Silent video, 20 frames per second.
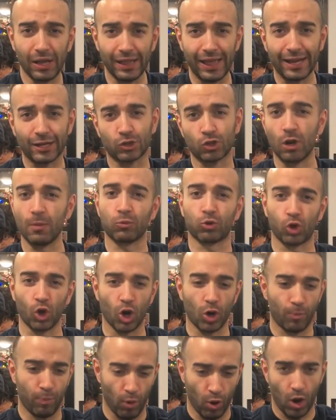Electrum
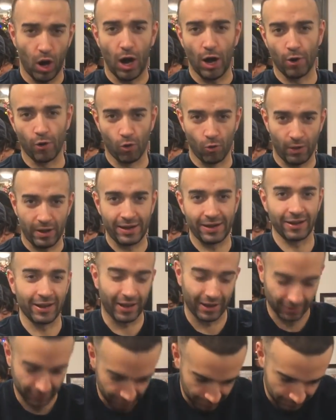Turbo Auto Wind deck.